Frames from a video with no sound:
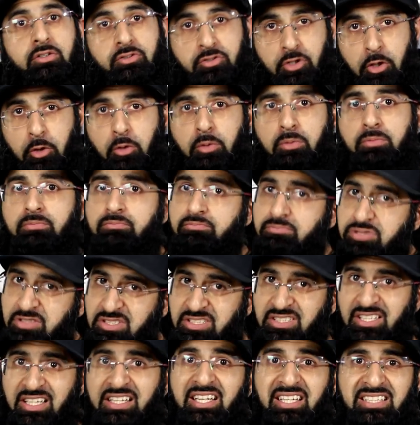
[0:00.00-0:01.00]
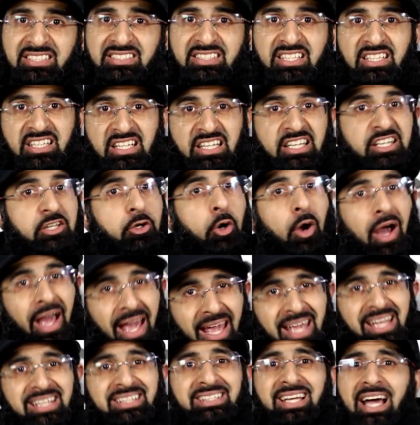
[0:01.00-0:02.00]
So statistically you're
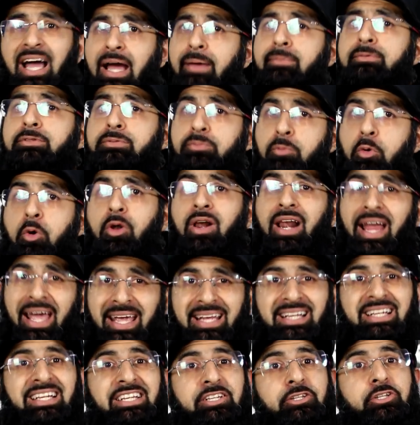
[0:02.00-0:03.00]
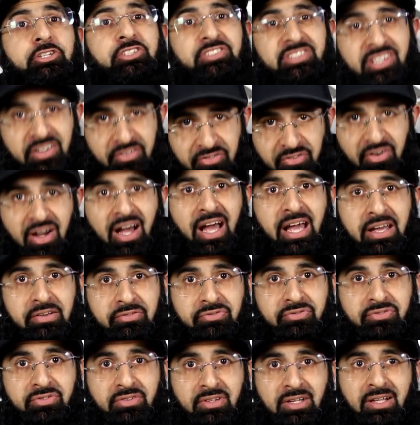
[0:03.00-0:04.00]
8 times more likely to
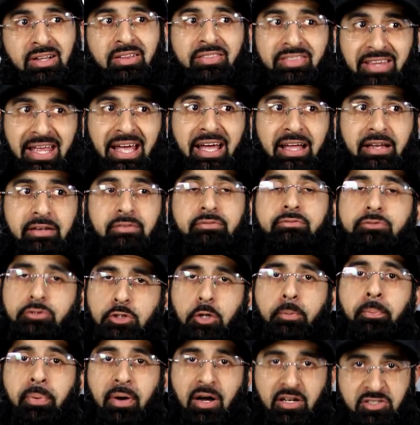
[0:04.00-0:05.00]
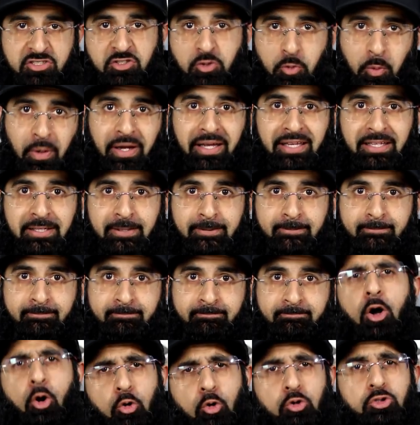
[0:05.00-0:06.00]
survive than to pass away.
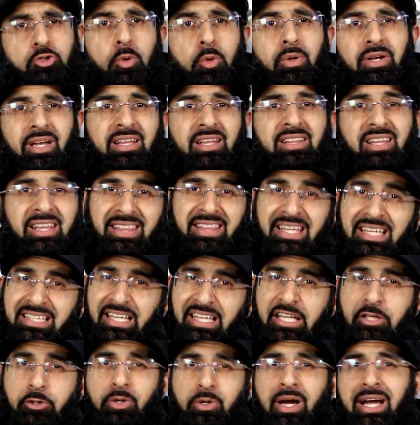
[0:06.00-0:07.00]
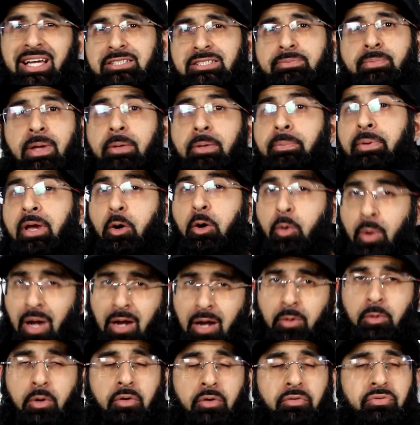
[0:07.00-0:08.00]
Also, another thing that you guys may be
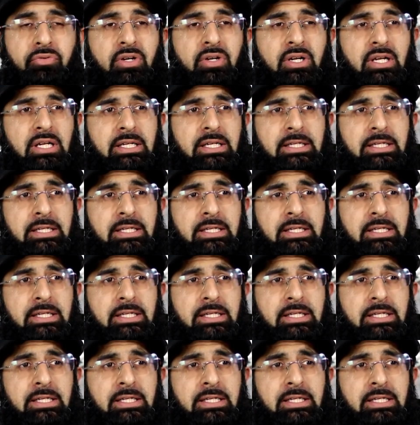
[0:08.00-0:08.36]
aware of